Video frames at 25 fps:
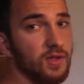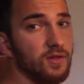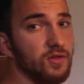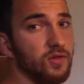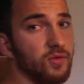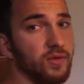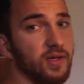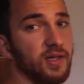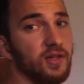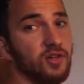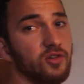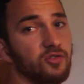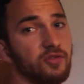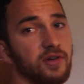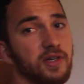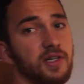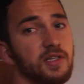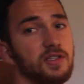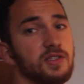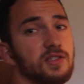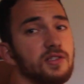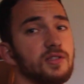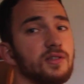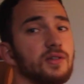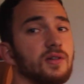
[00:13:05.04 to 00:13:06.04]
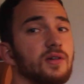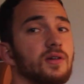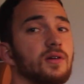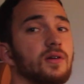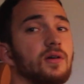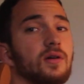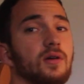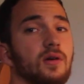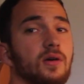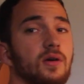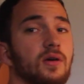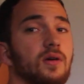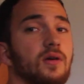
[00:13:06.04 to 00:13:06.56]
to increase
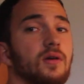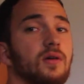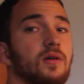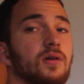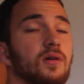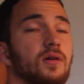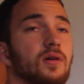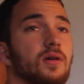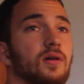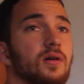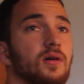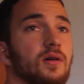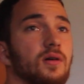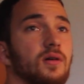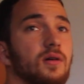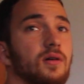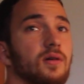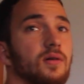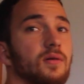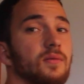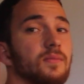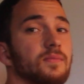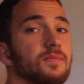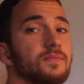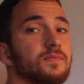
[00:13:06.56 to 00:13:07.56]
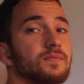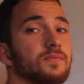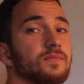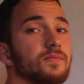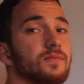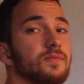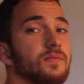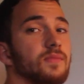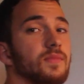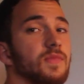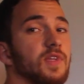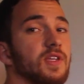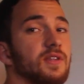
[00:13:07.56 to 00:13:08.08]

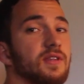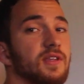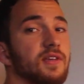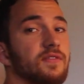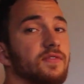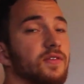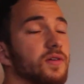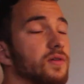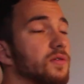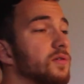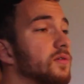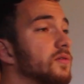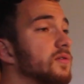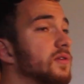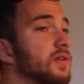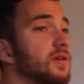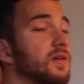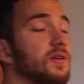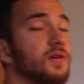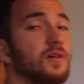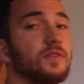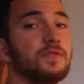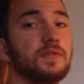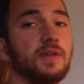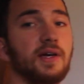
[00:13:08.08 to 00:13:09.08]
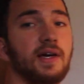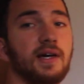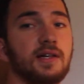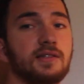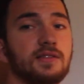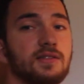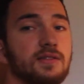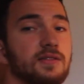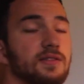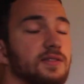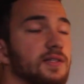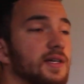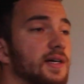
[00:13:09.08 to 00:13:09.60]
the difficulty of the
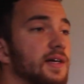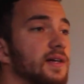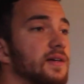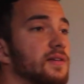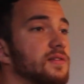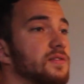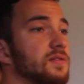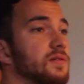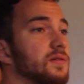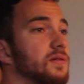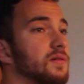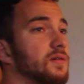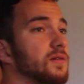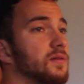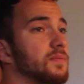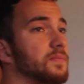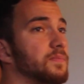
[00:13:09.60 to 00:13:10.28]
exercise.